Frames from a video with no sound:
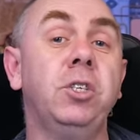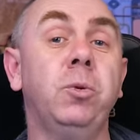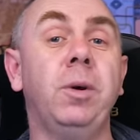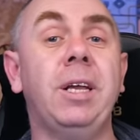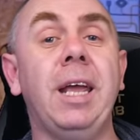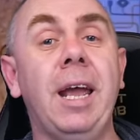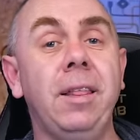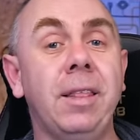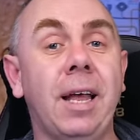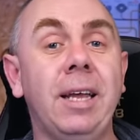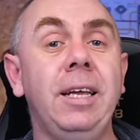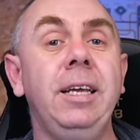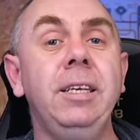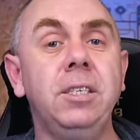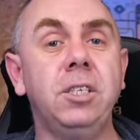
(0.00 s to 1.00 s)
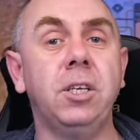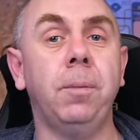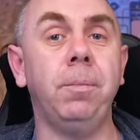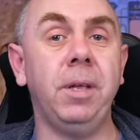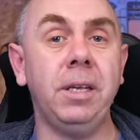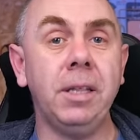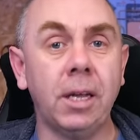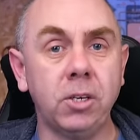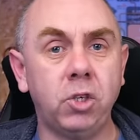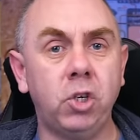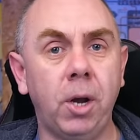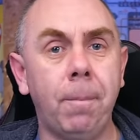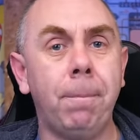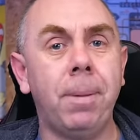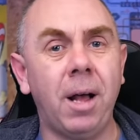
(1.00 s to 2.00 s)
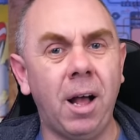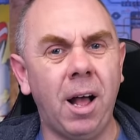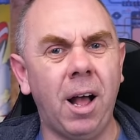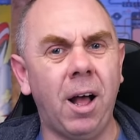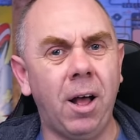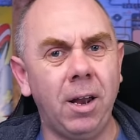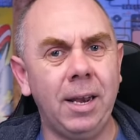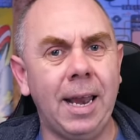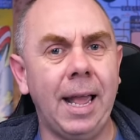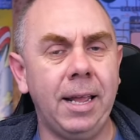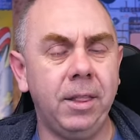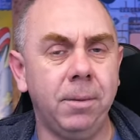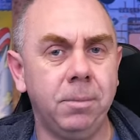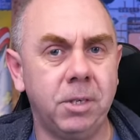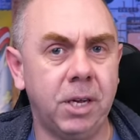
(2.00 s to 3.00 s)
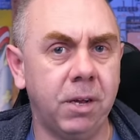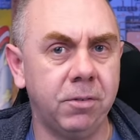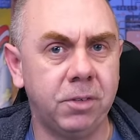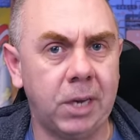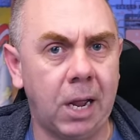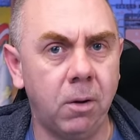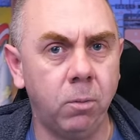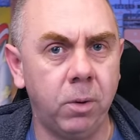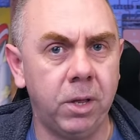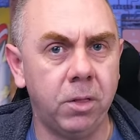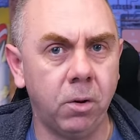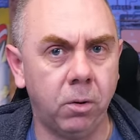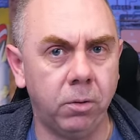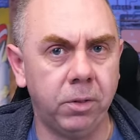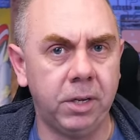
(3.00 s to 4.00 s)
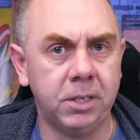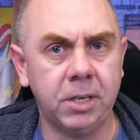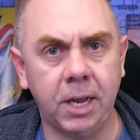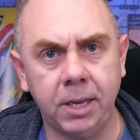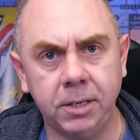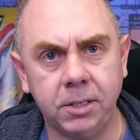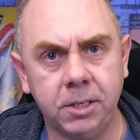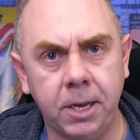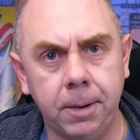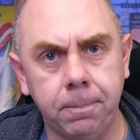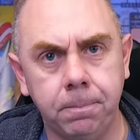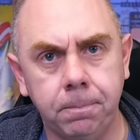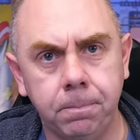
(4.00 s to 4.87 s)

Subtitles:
so again, that is something that Jumper are letting themselves down with on this handset.